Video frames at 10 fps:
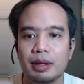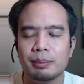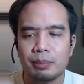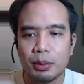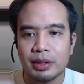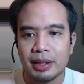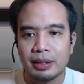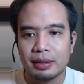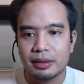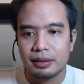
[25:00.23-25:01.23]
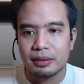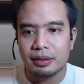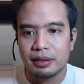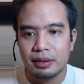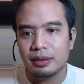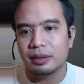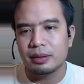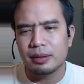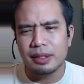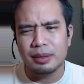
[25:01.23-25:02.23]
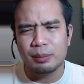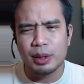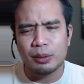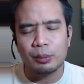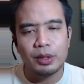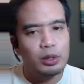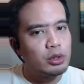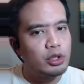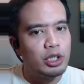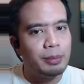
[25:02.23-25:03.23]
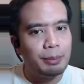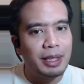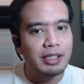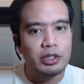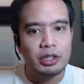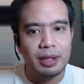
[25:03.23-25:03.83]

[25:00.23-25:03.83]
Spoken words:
important, what Gmail, based on your